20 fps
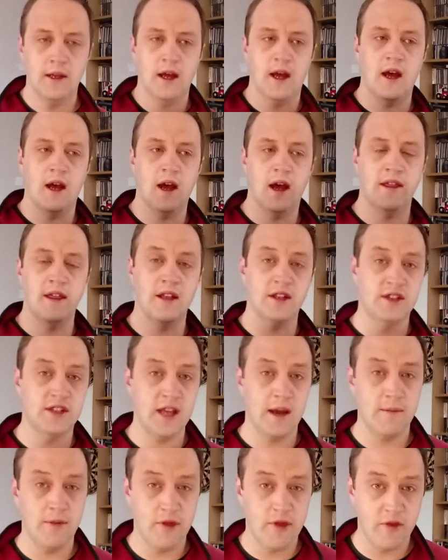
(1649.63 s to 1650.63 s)
Uh, and then
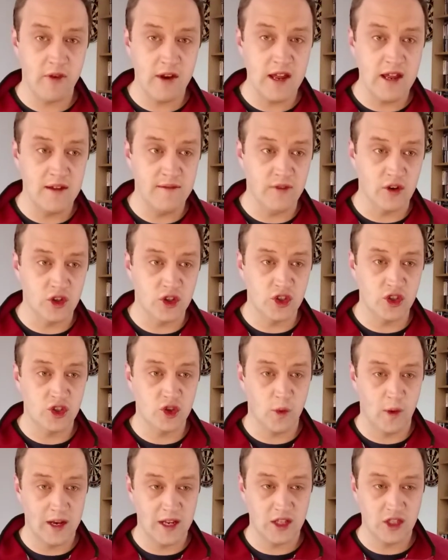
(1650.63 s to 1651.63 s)
step three, verse
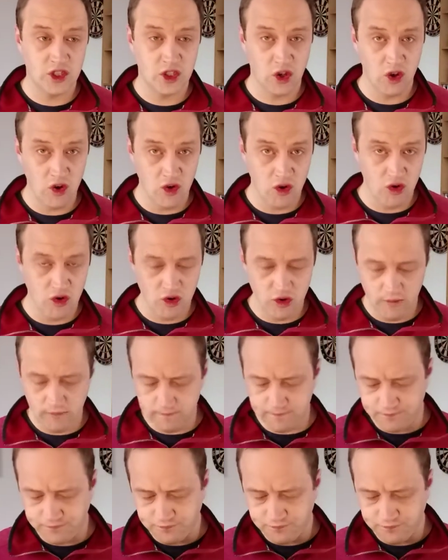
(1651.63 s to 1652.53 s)
22,